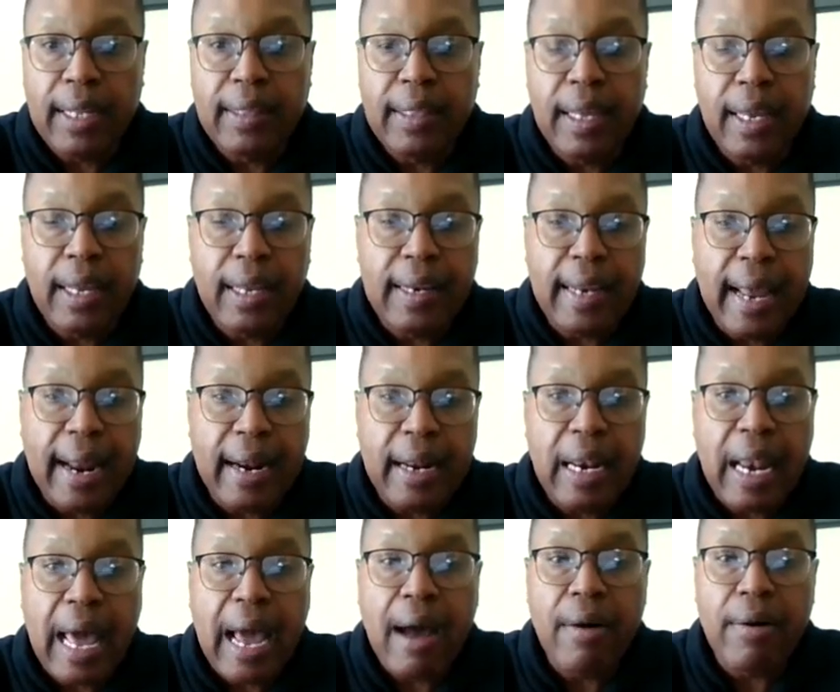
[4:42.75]
And then that
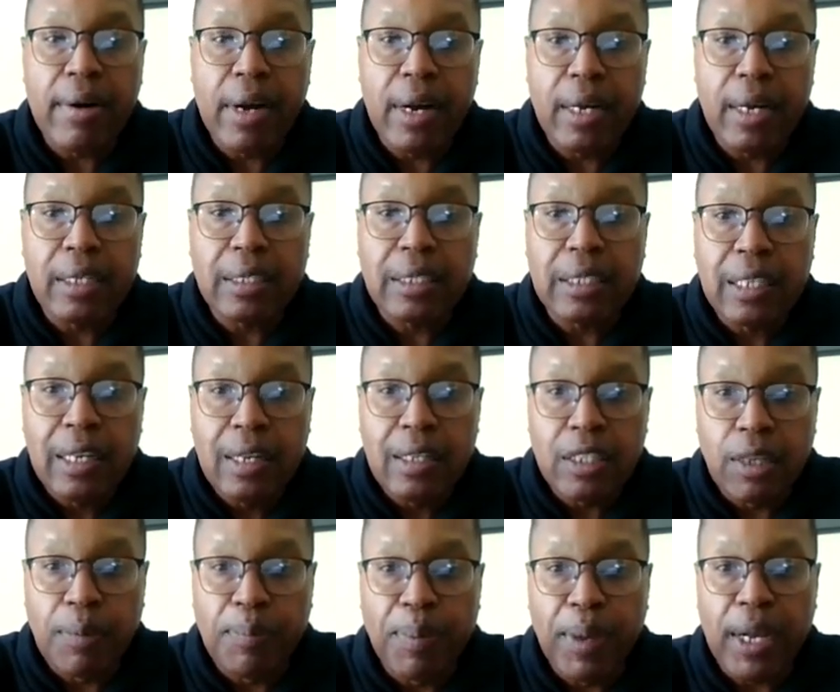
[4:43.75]
allowed us
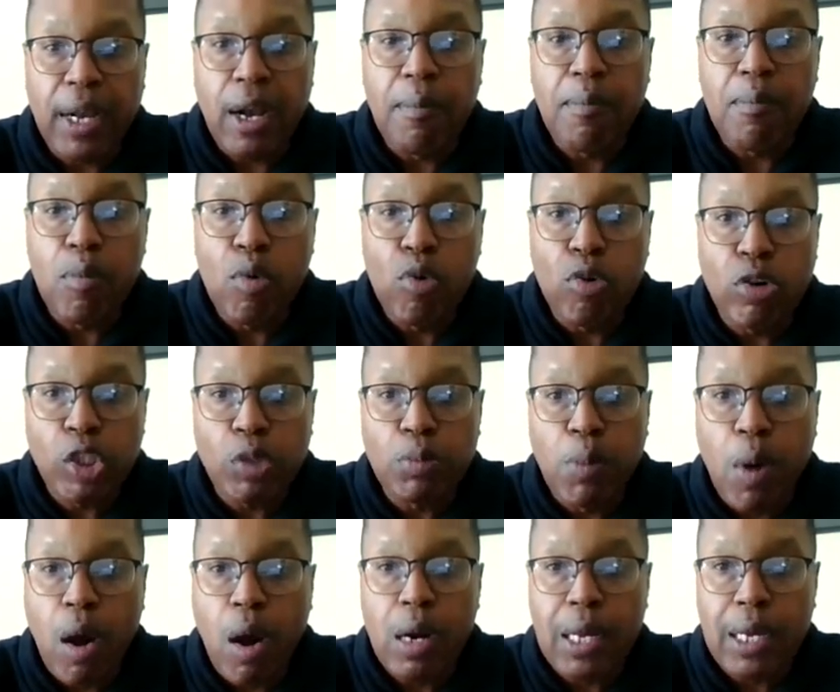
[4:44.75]
to pick up more
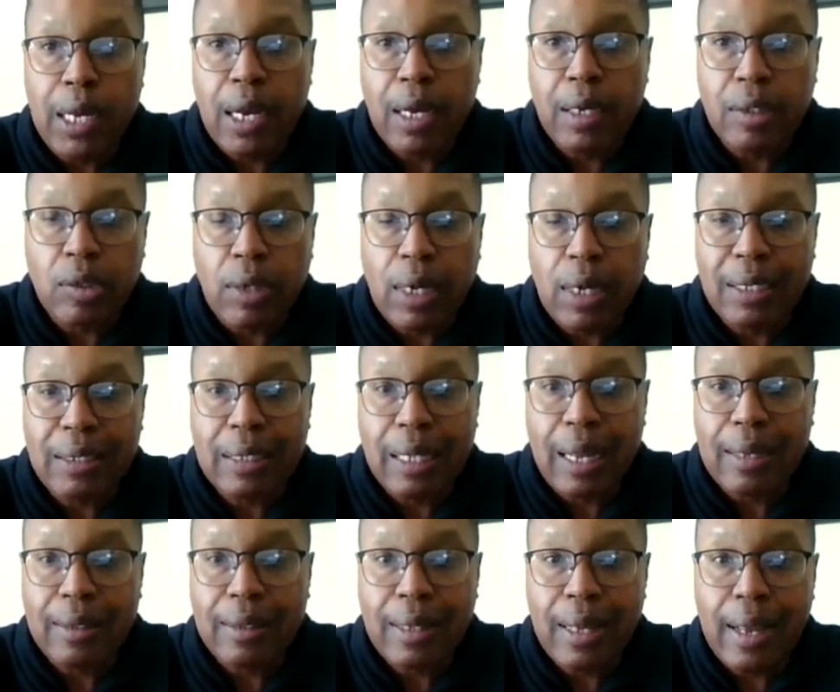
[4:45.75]
smaller contracts
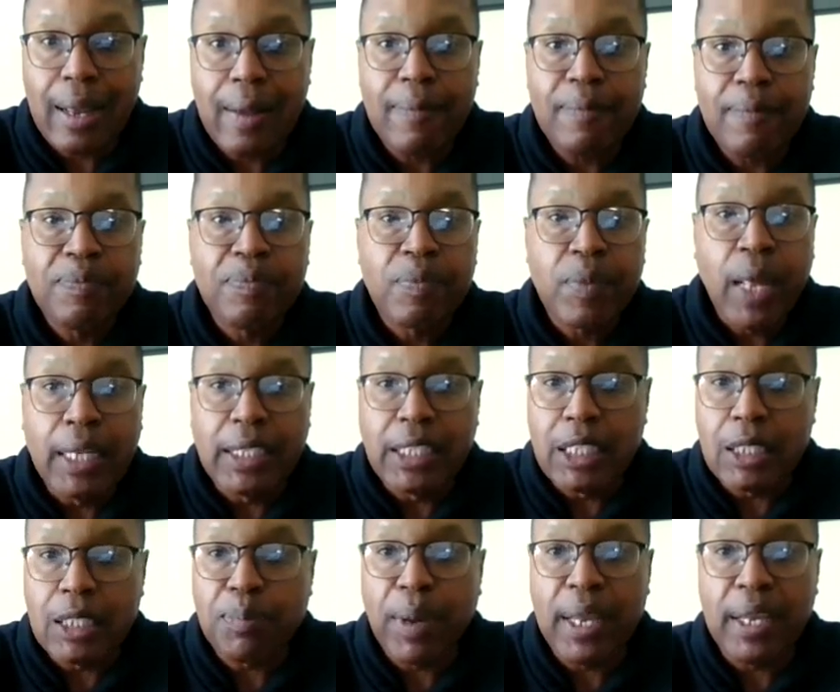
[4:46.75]
like that and
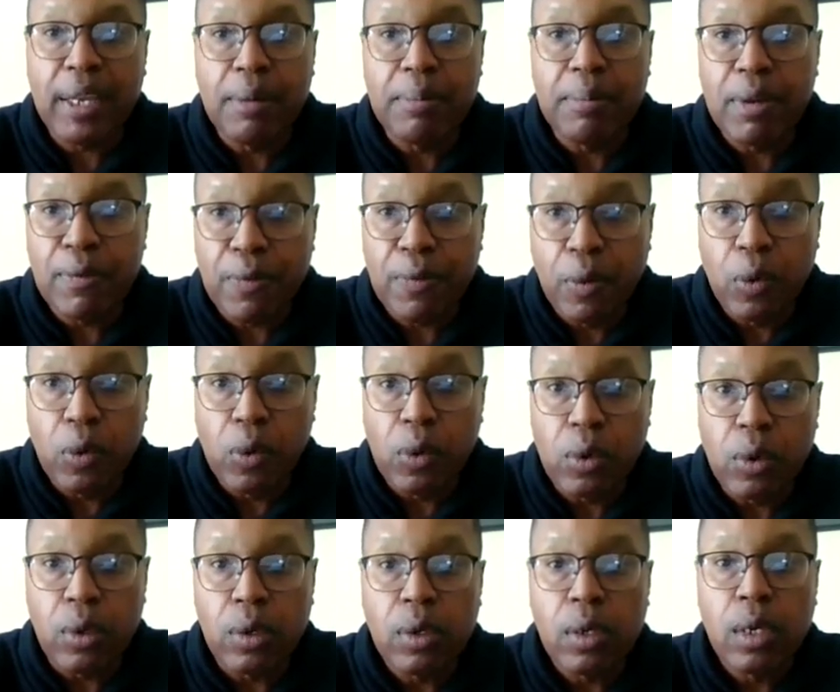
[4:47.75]
just pay them in
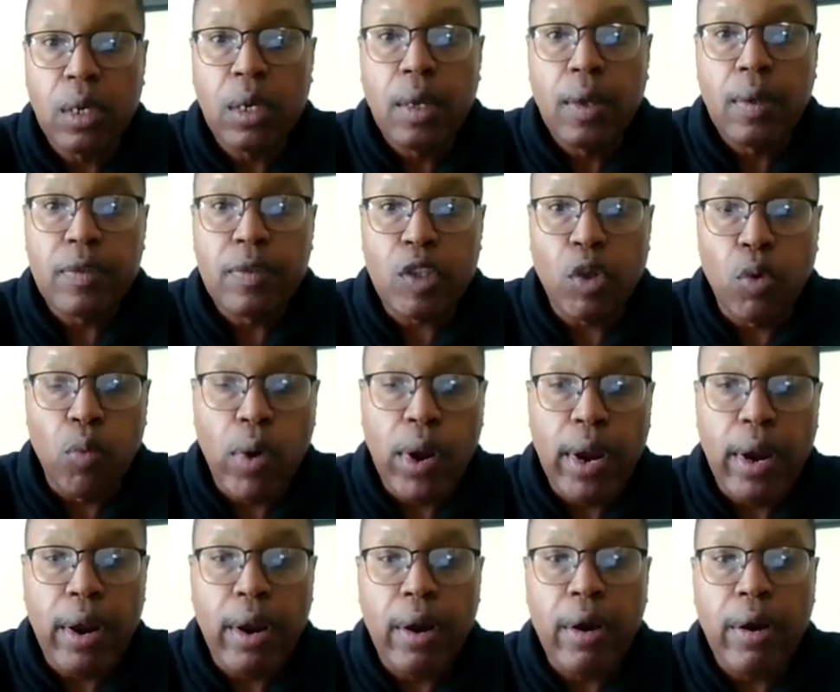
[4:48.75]
full, to
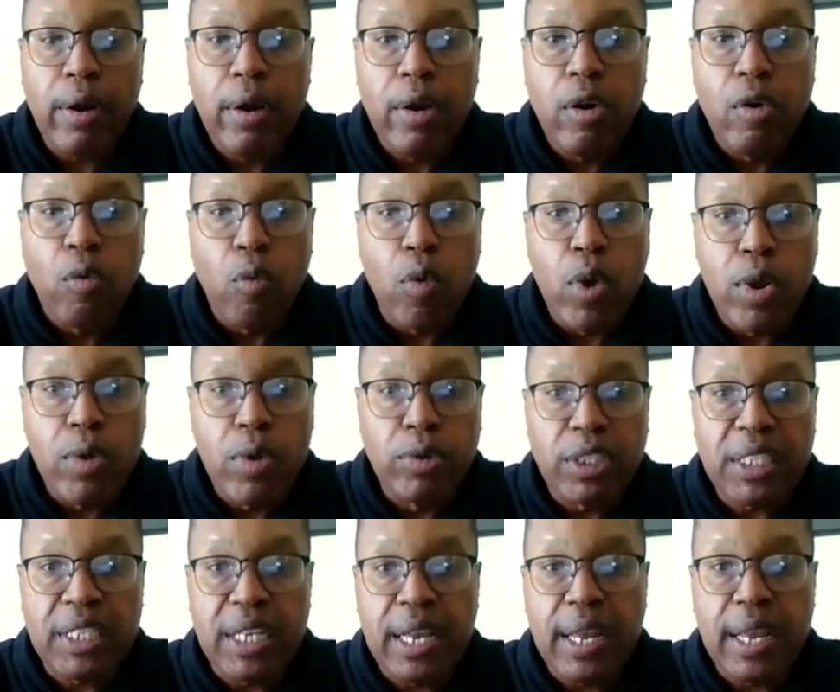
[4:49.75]
where we
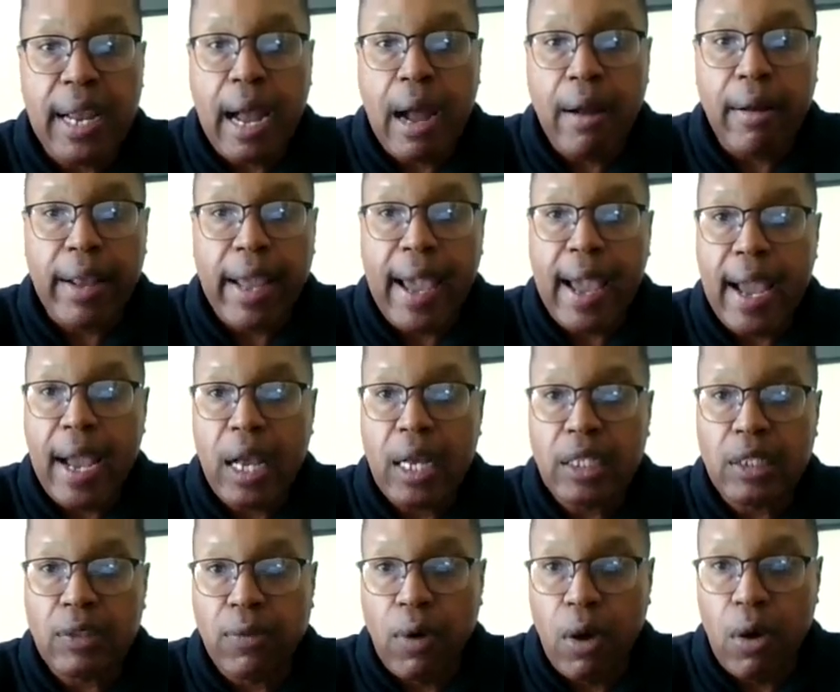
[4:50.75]
were seeing our
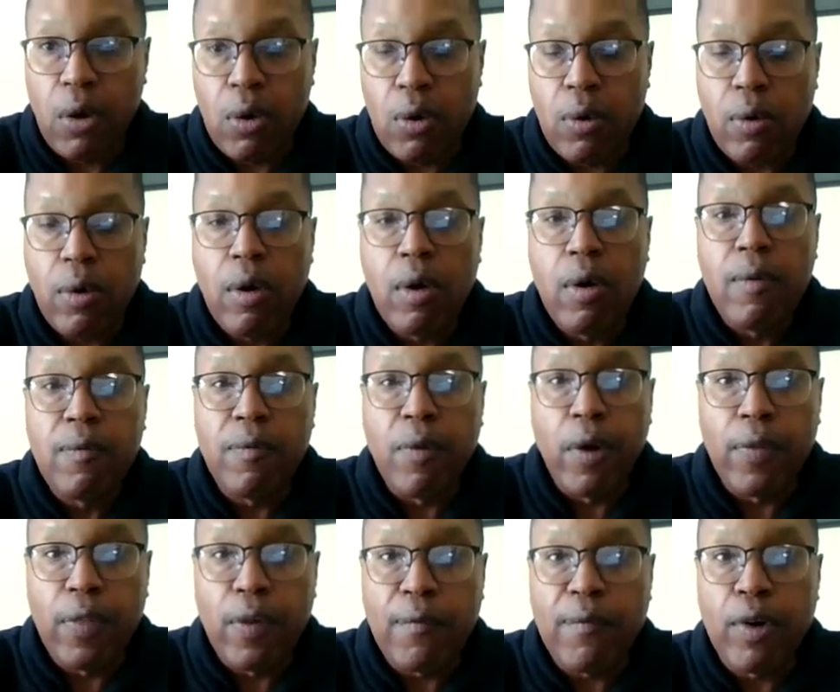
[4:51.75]
cash flow
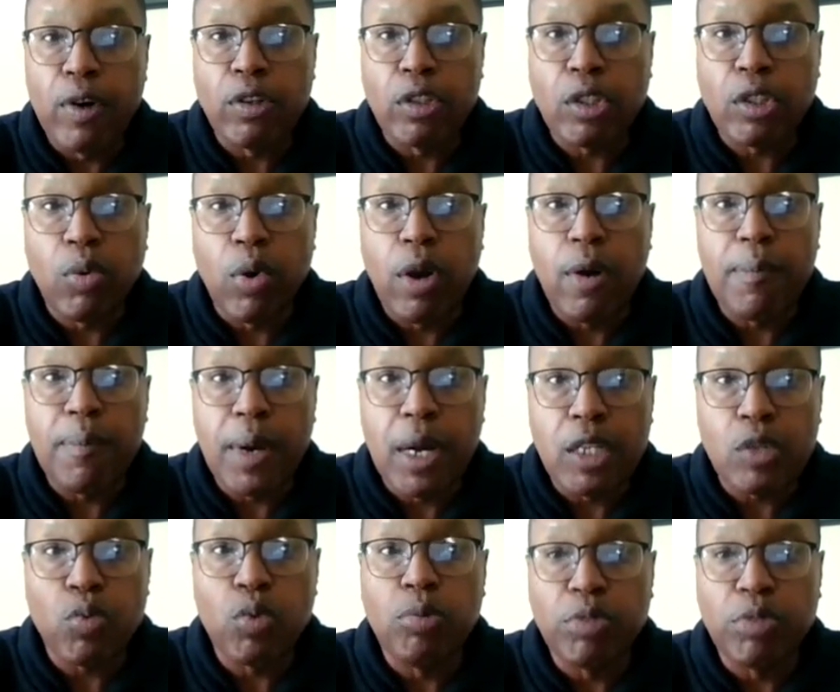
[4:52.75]
for the first 12 months.